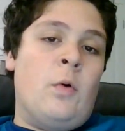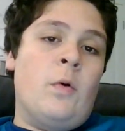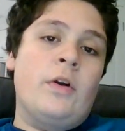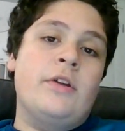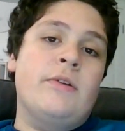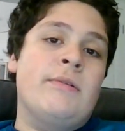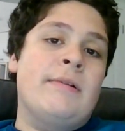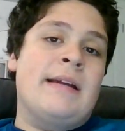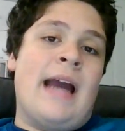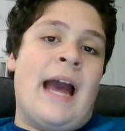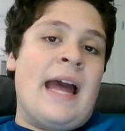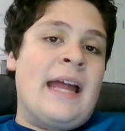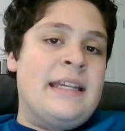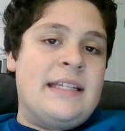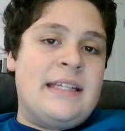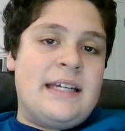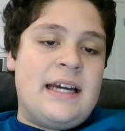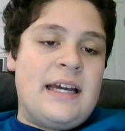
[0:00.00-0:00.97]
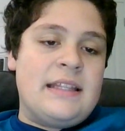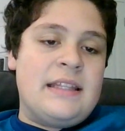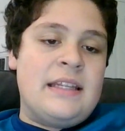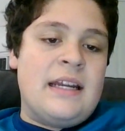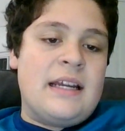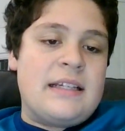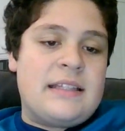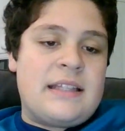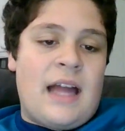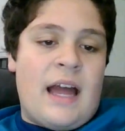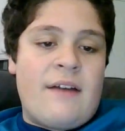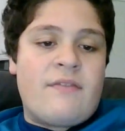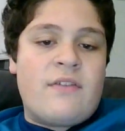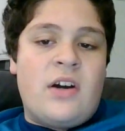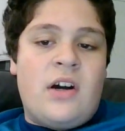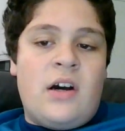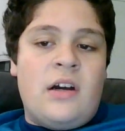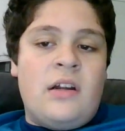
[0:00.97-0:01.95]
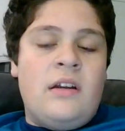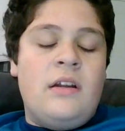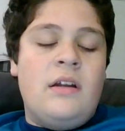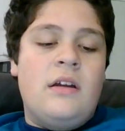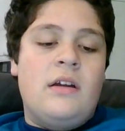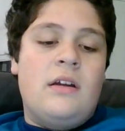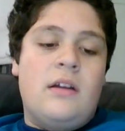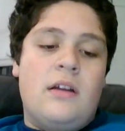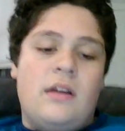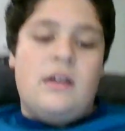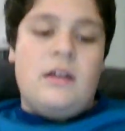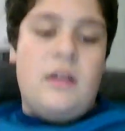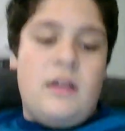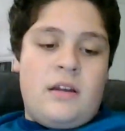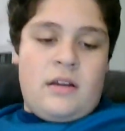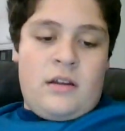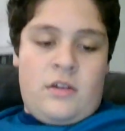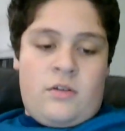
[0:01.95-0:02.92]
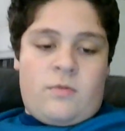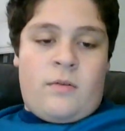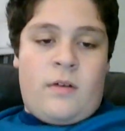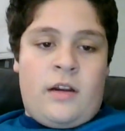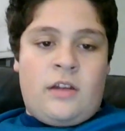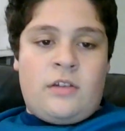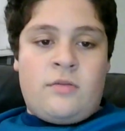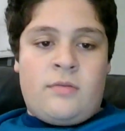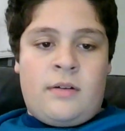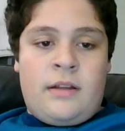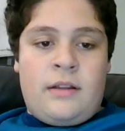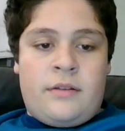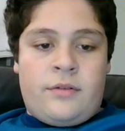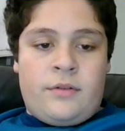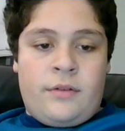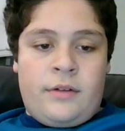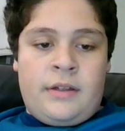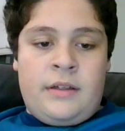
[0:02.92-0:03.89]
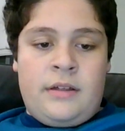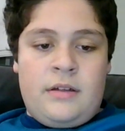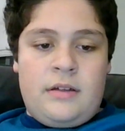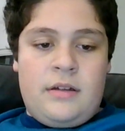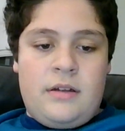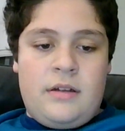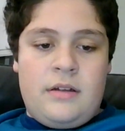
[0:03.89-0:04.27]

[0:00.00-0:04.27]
or Uganda at the next AFCON in 2023.